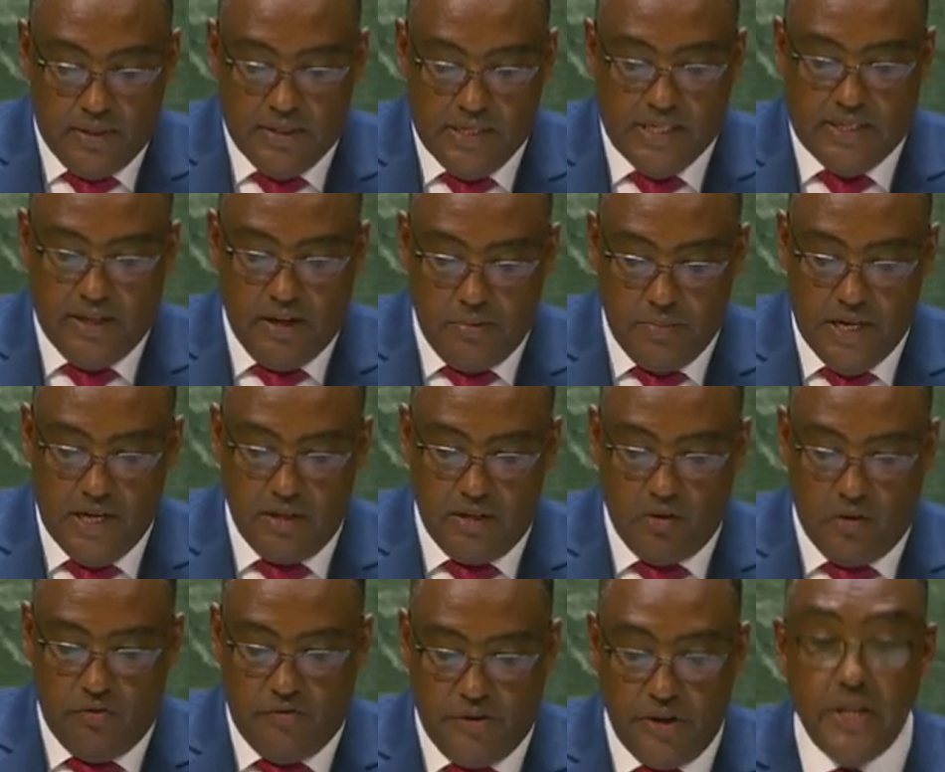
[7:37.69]

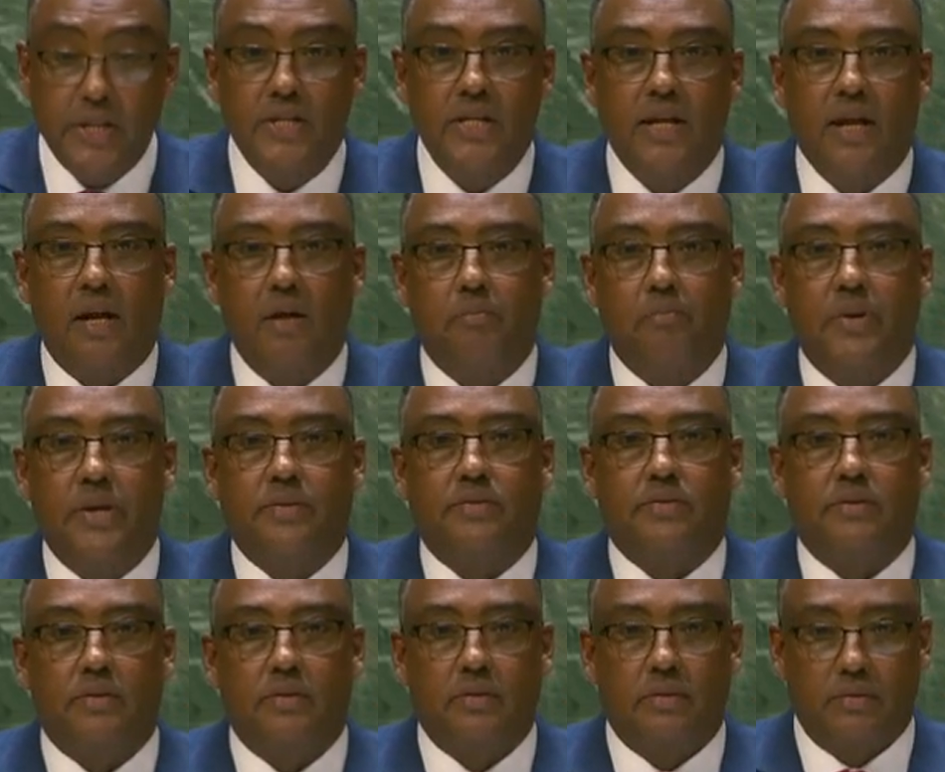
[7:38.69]
determinant of regional
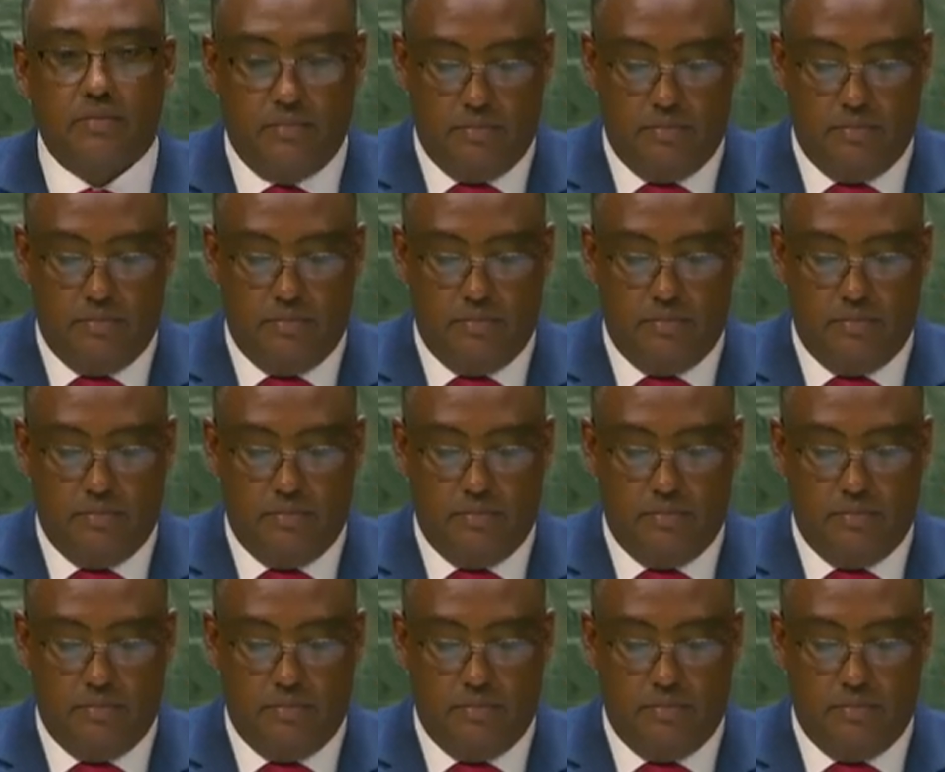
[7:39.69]
peace.